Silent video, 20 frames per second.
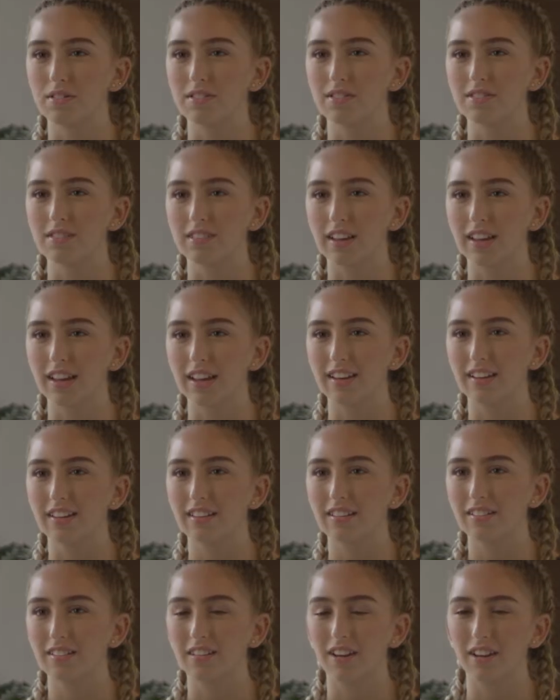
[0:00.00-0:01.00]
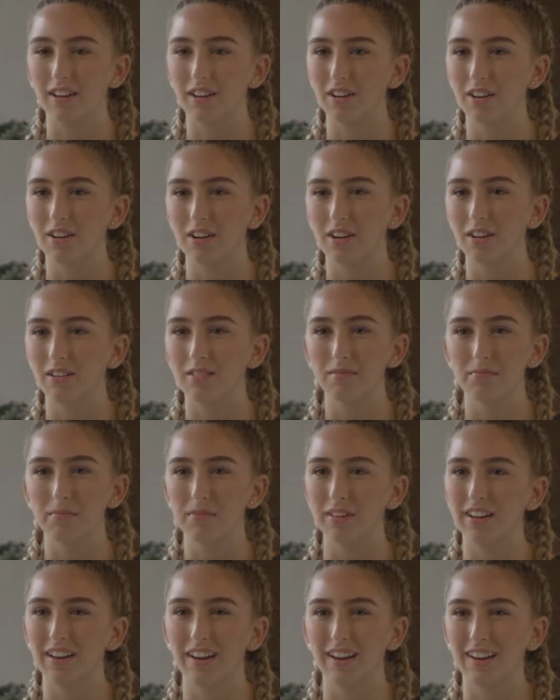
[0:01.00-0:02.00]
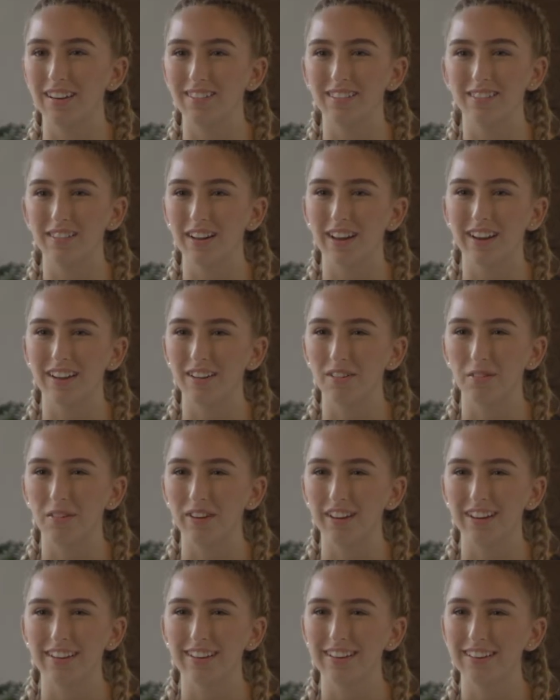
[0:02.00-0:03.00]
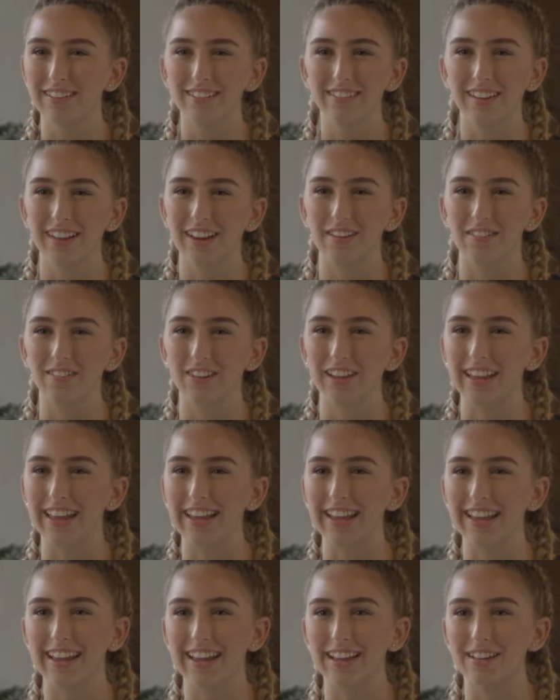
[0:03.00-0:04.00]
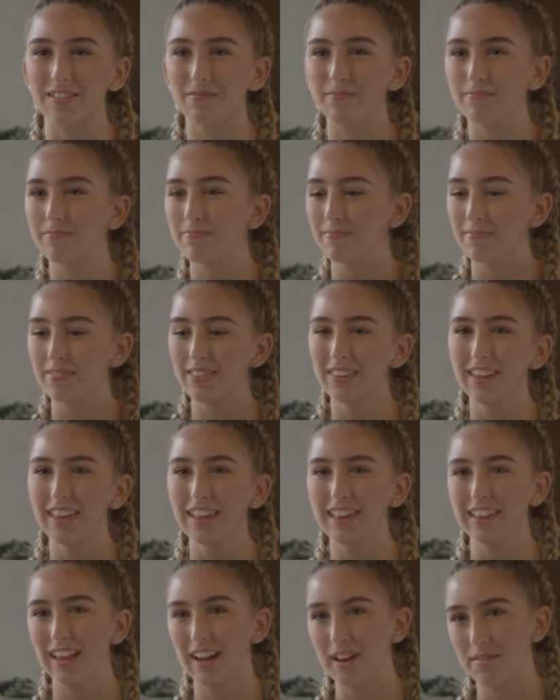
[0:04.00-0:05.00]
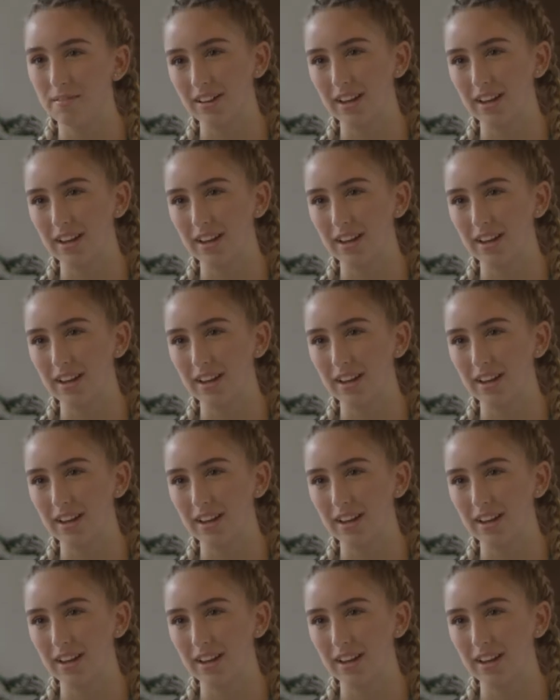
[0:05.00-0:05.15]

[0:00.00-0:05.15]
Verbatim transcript: was like younger, but then I kind of quit. I didn't really like it. And then I